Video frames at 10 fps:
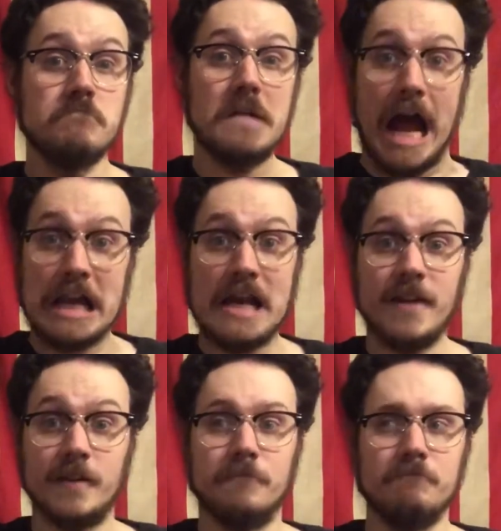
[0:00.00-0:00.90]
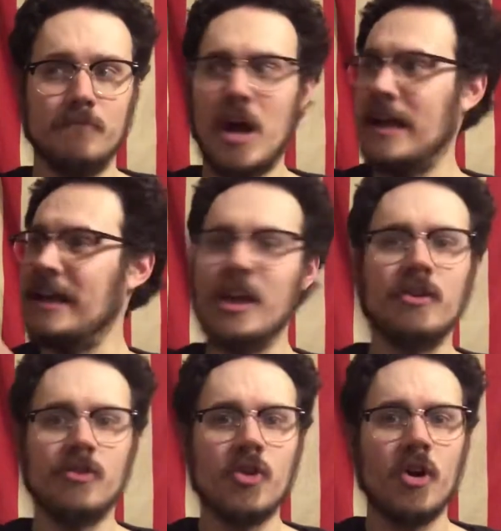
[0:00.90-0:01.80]
I liked it. I can hear
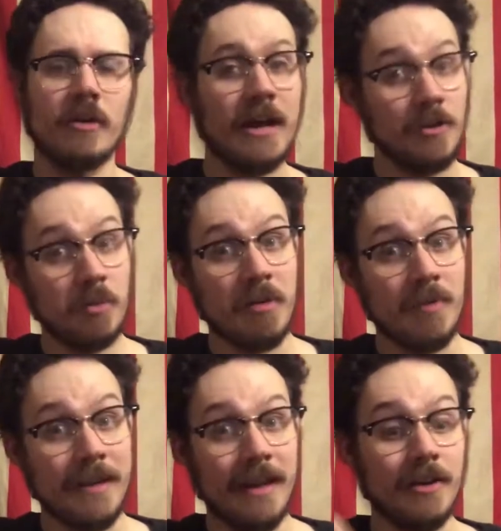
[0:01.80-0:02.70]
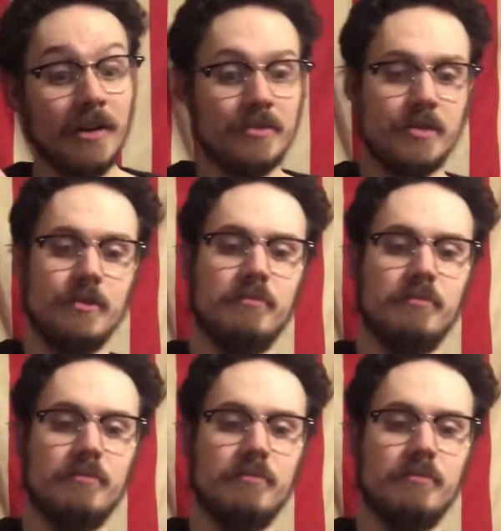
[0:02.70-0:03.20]
the dog now. You probably can now too.